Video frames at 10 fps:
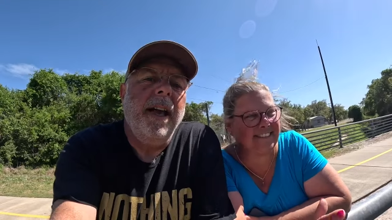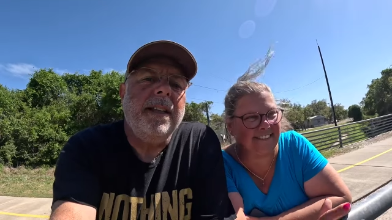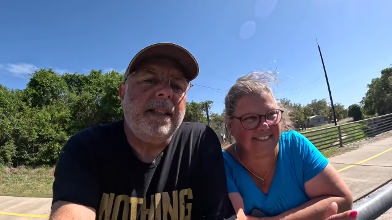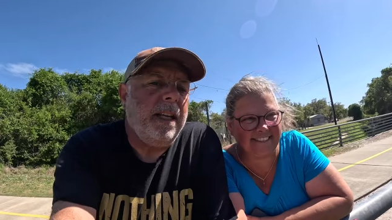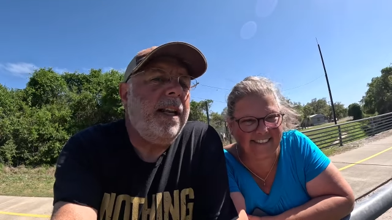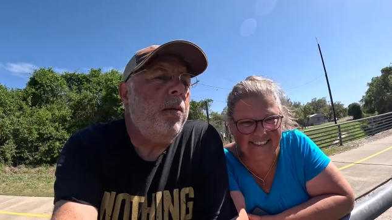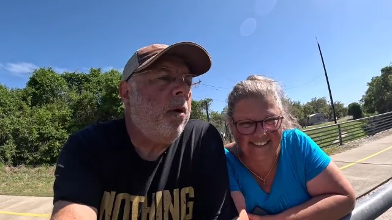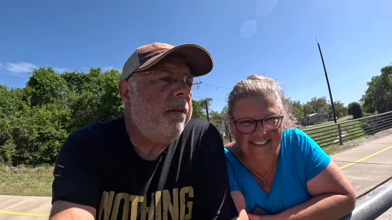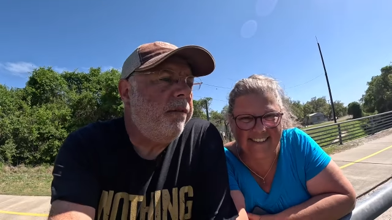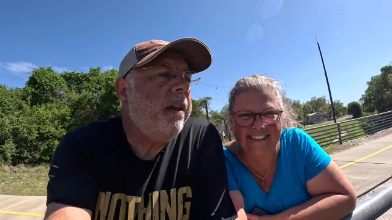Speaker 1: Cindy
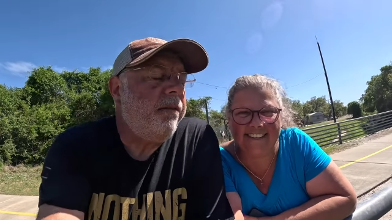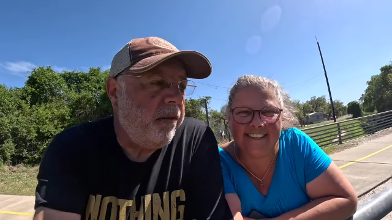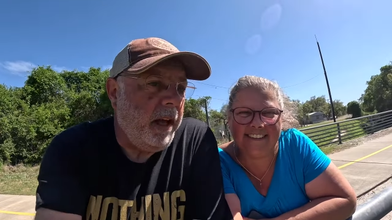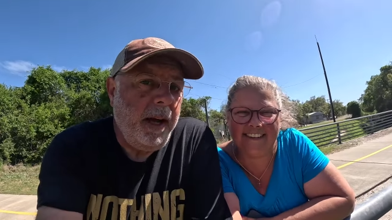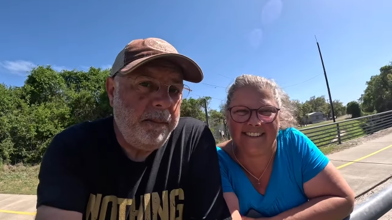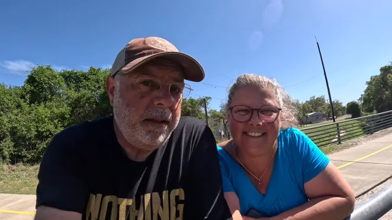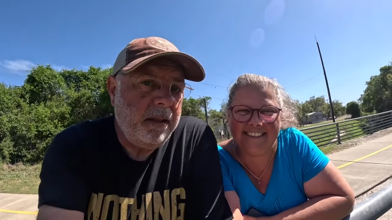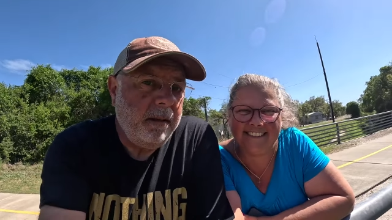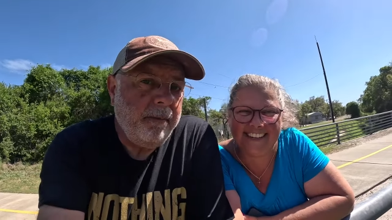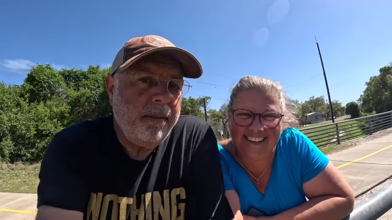wore
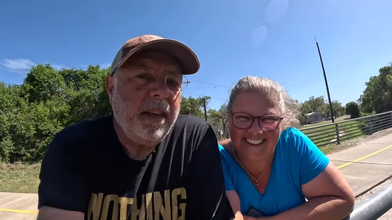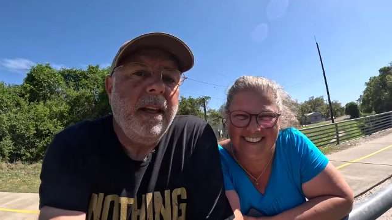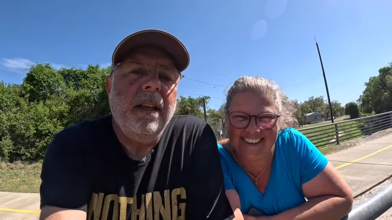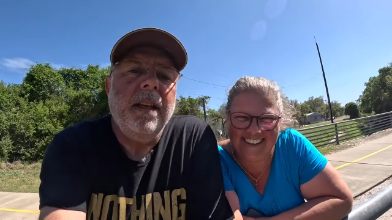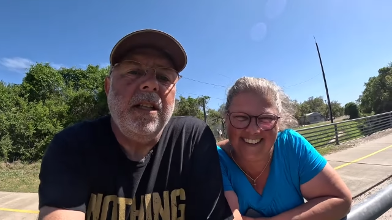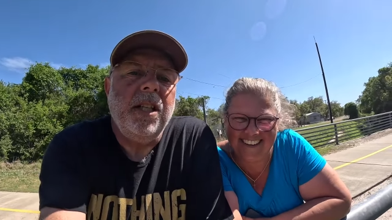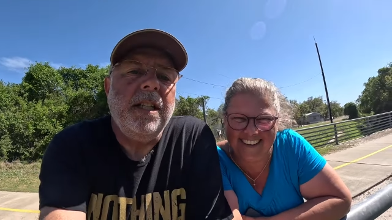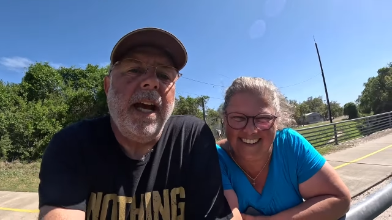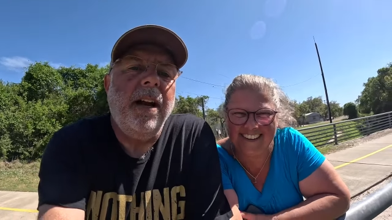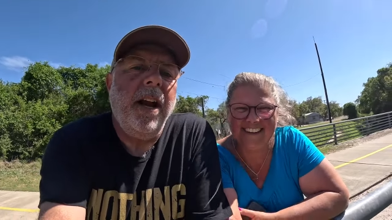flip-flops.
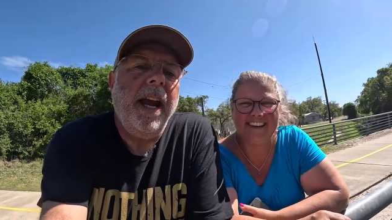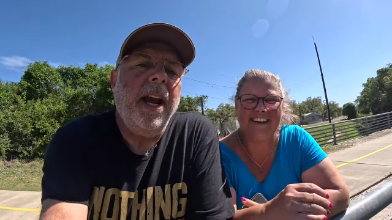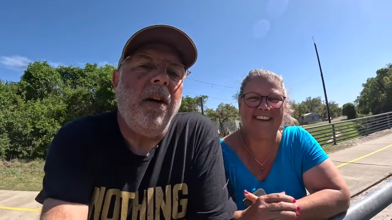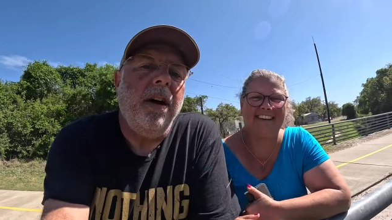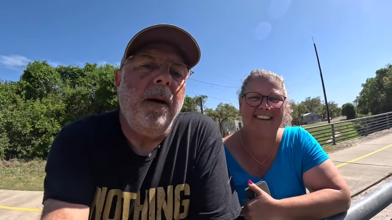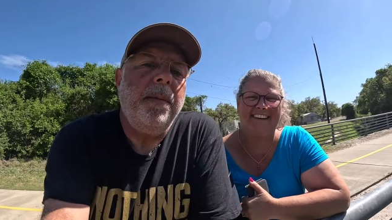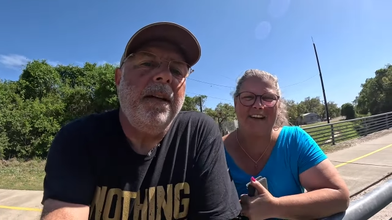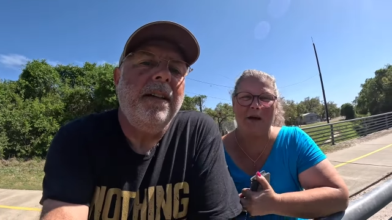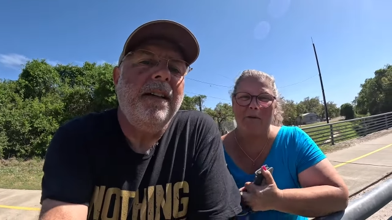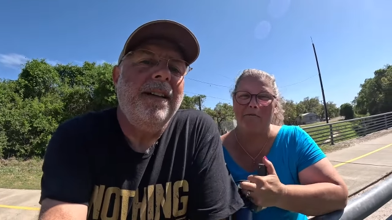She's got her hair up.
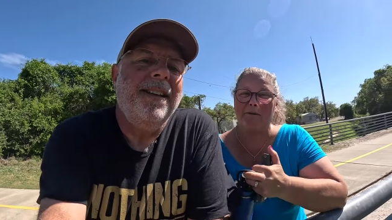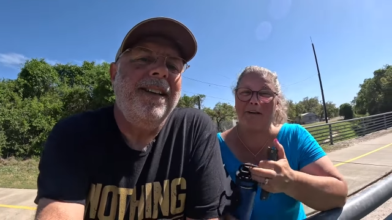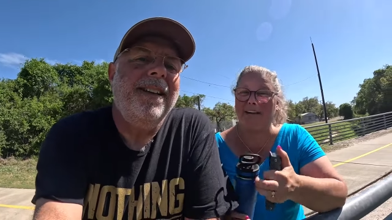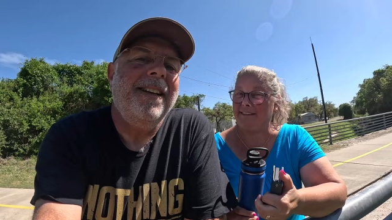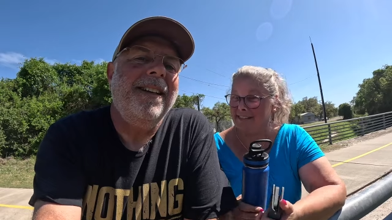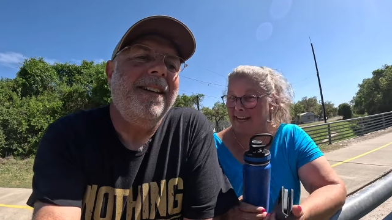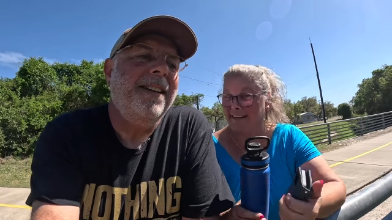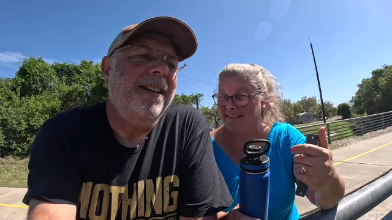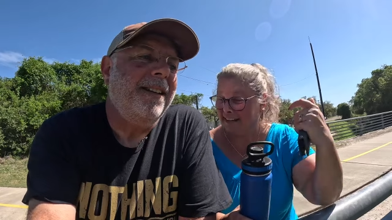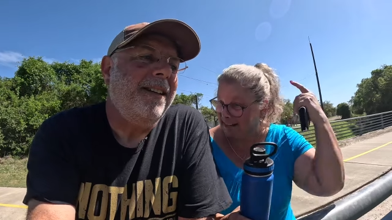
Speaker 2: But we,
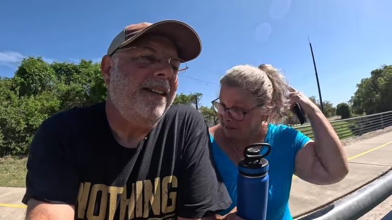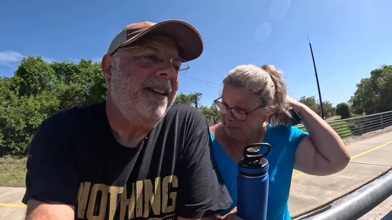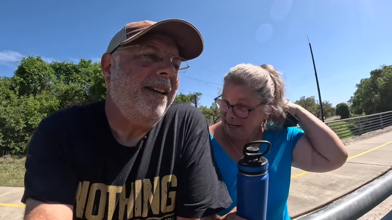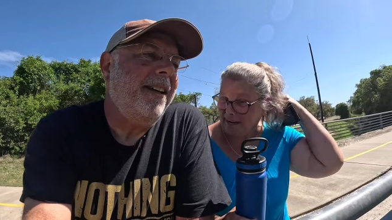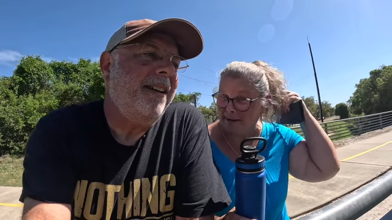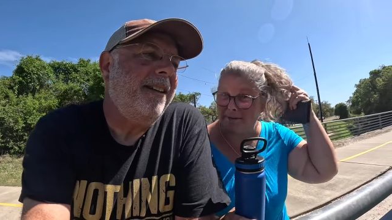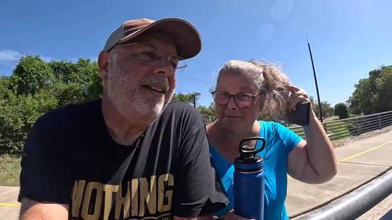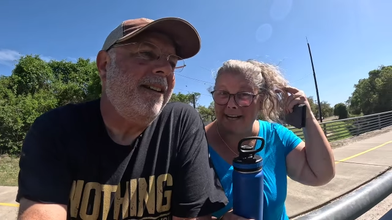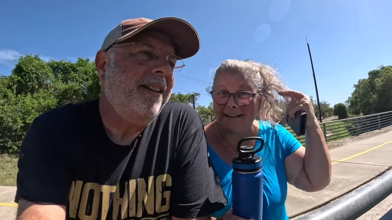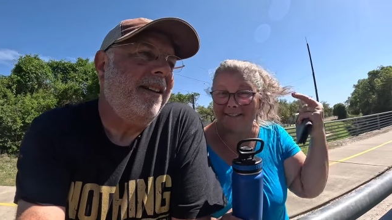yeah, I got my hair up
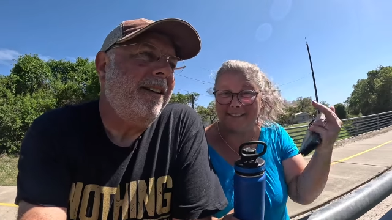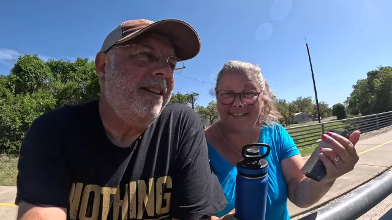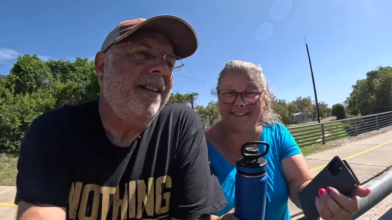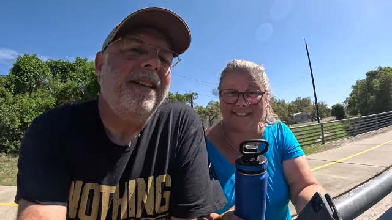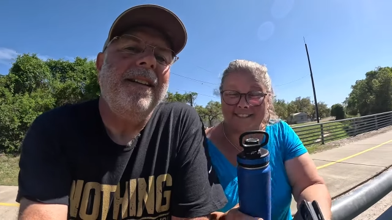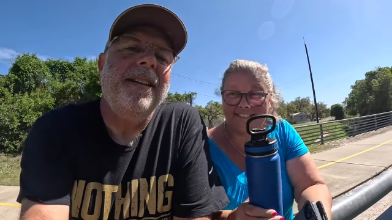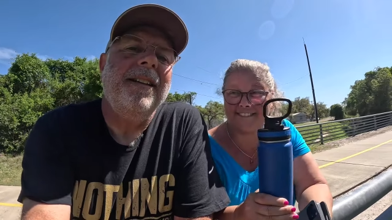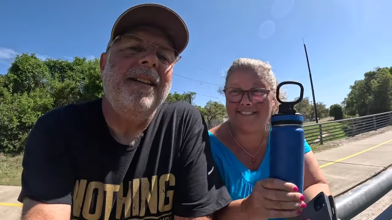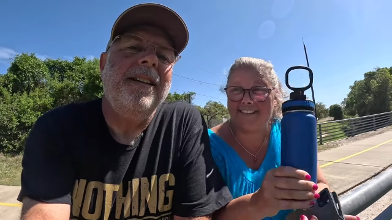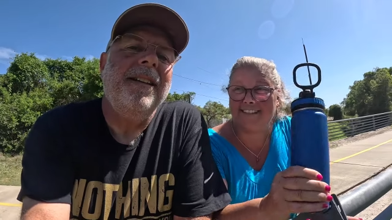now because,
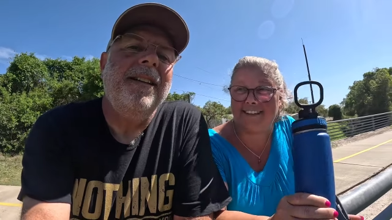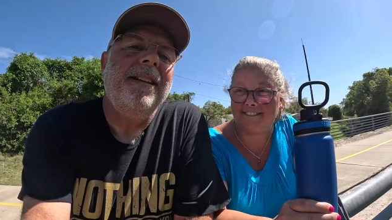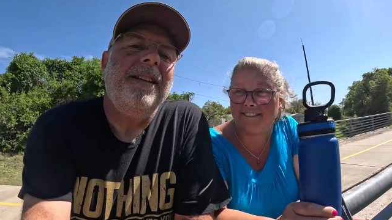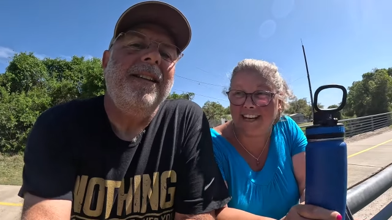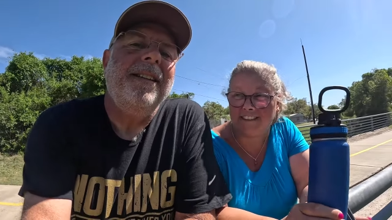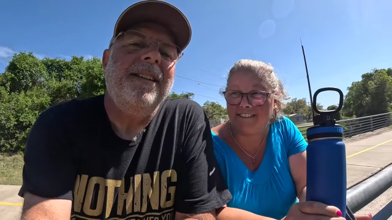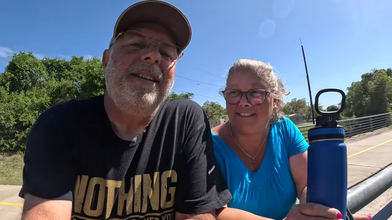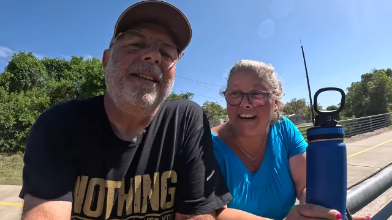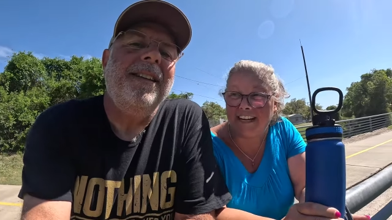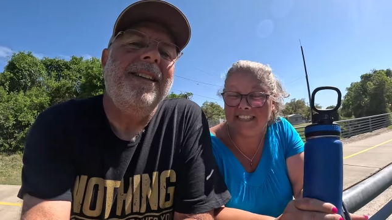you know, got a little
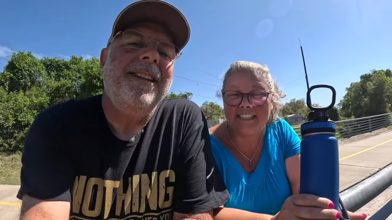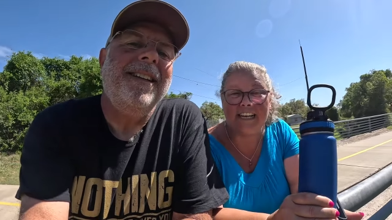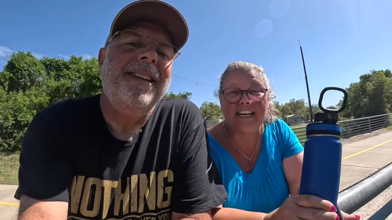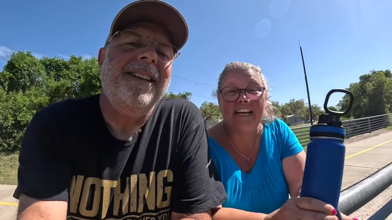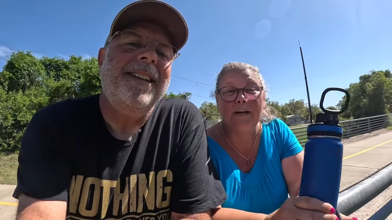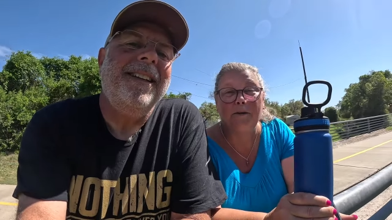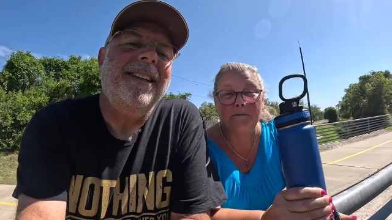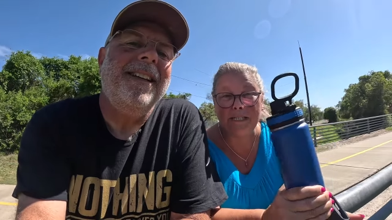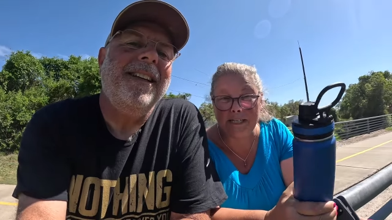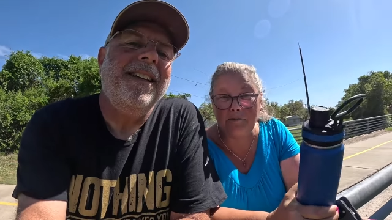hot.
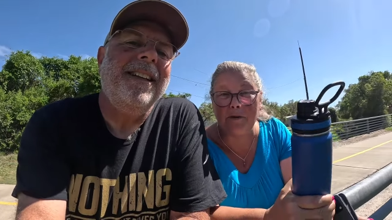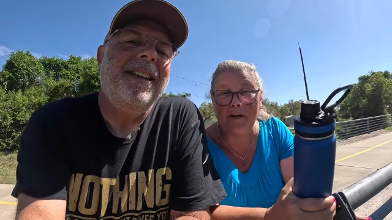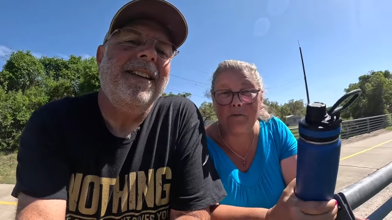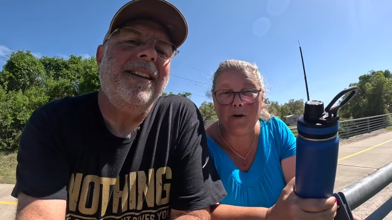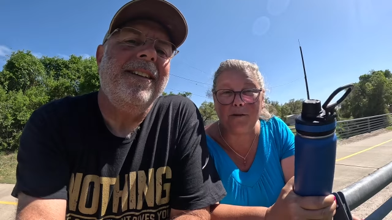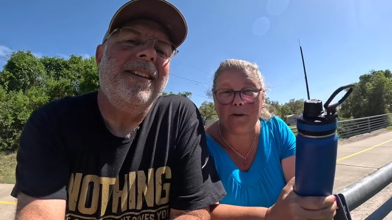We did bring water